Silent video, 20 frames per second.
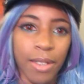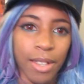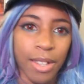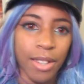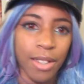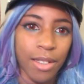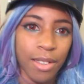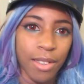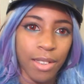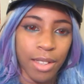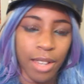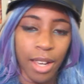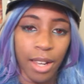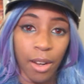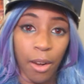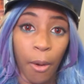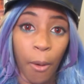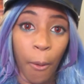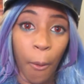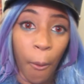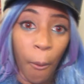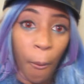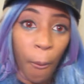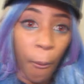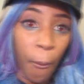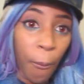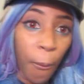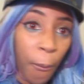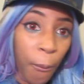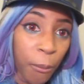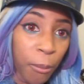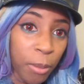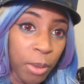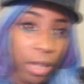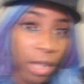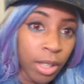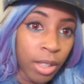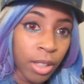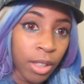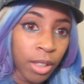so I just got
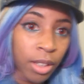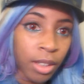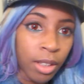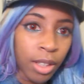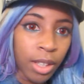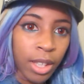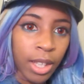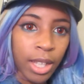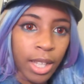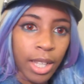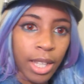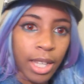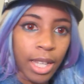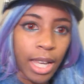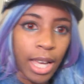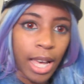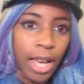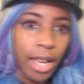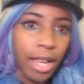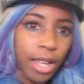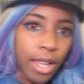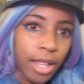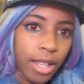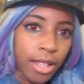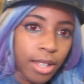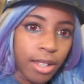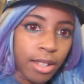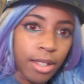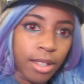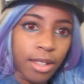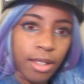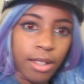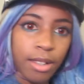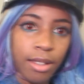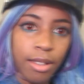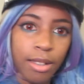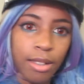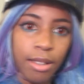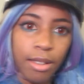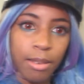home,
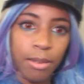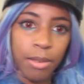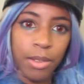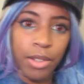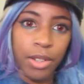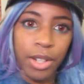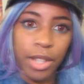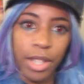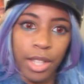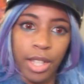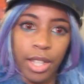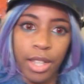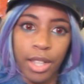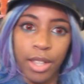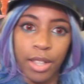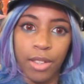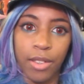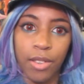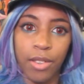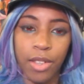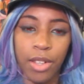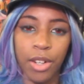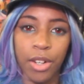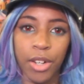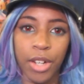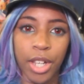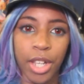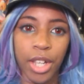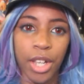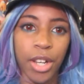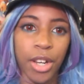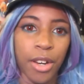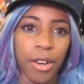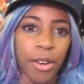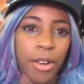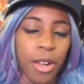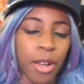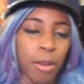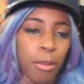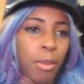and I'm trying to get in the center
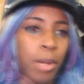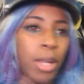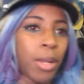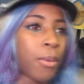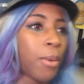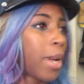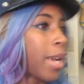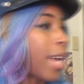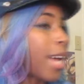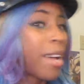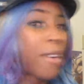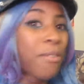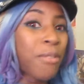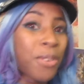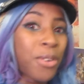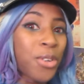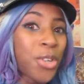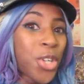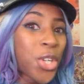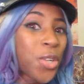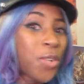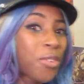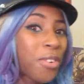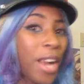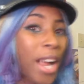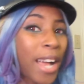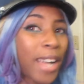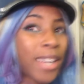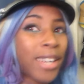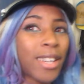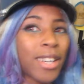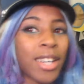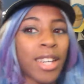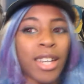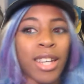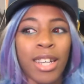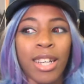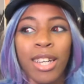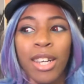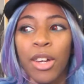here. By the way, I have a new shoe rack.
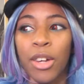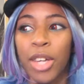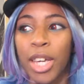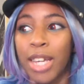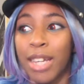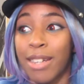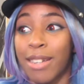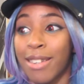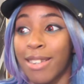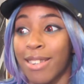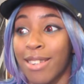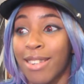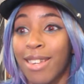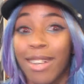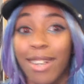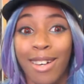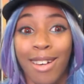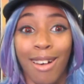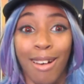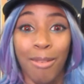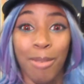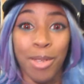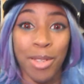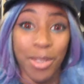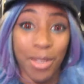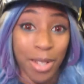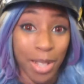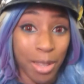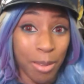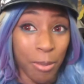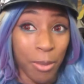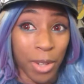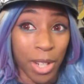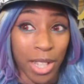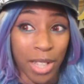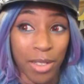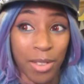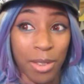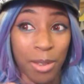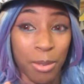Okay, it's almost 3 in the
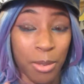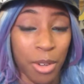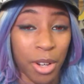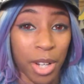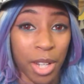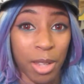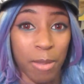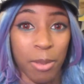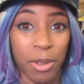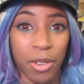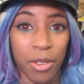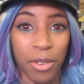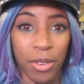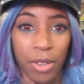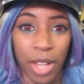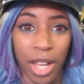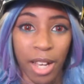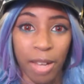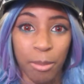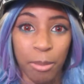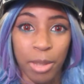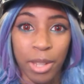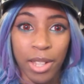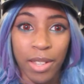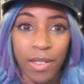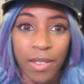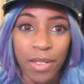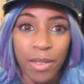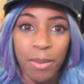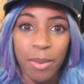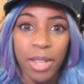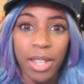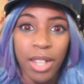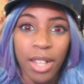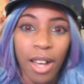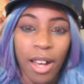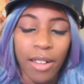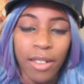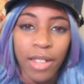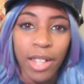morning, so I'm trying not to be too loud, but this is what the
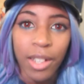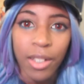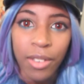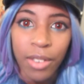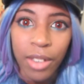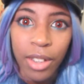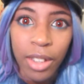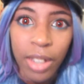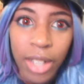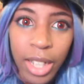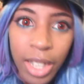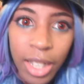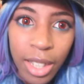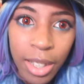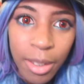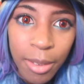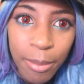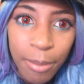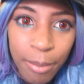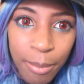contacts look like.